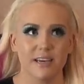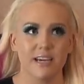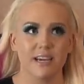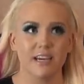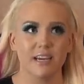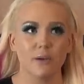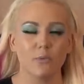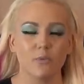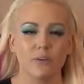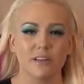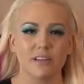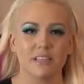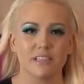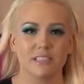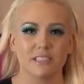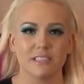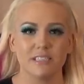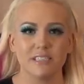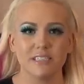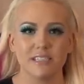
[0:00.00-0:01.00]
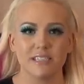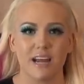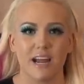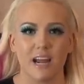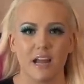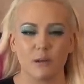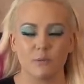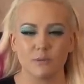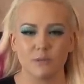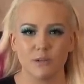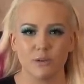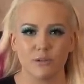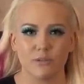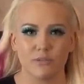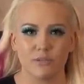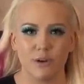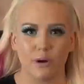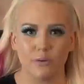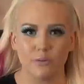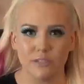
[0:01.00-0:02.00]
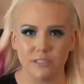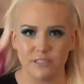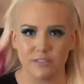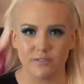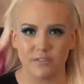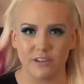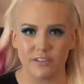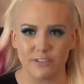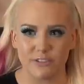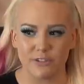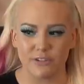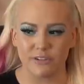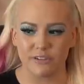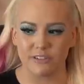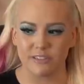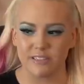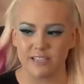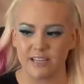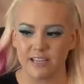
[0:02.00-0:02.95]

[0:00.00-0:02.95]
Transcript: anyone that sees that episode of Ghost Adventures